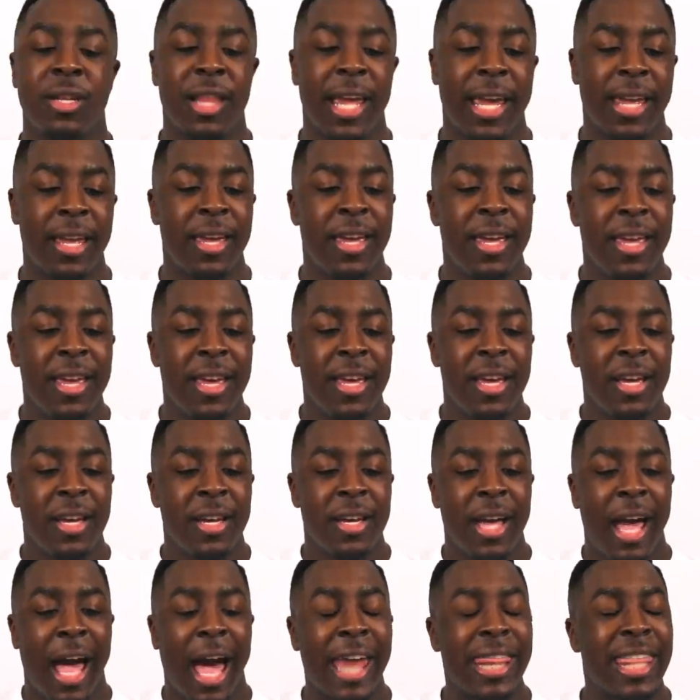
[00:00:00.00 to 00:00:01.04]
Like,
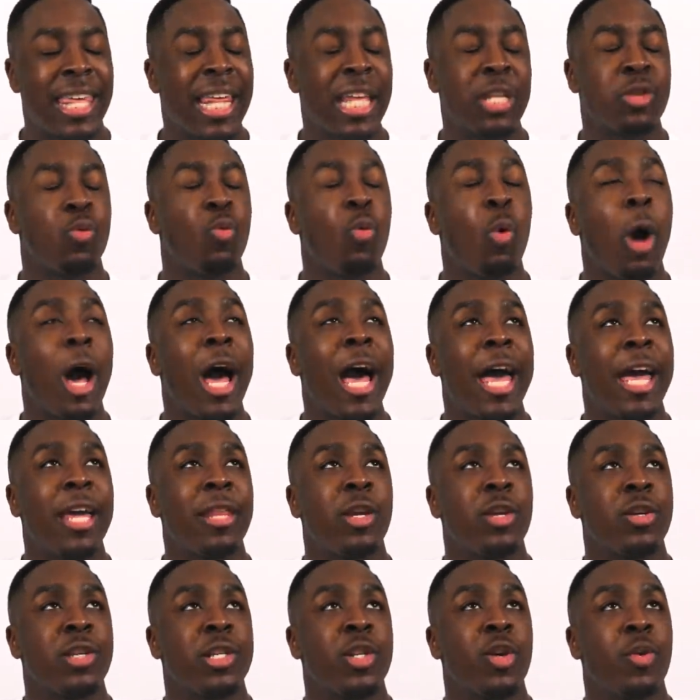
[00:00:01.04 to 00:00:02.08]
I think that's why
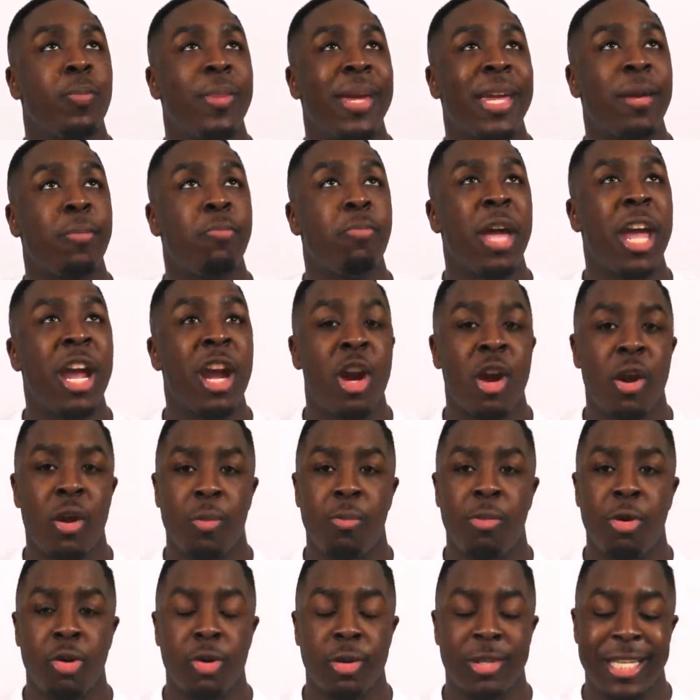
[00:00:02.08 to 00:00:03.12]
there's so many
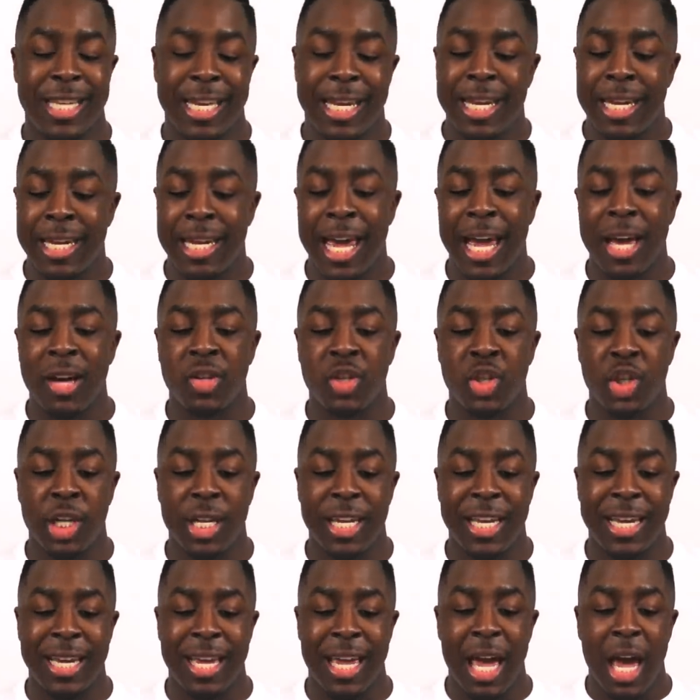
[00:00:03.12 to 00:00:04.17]
parables and
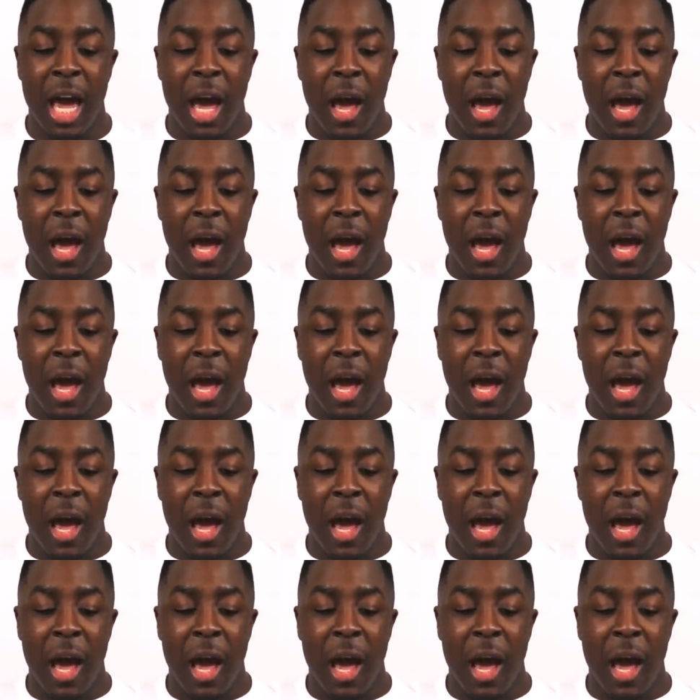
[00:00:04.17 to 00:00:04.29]
analogy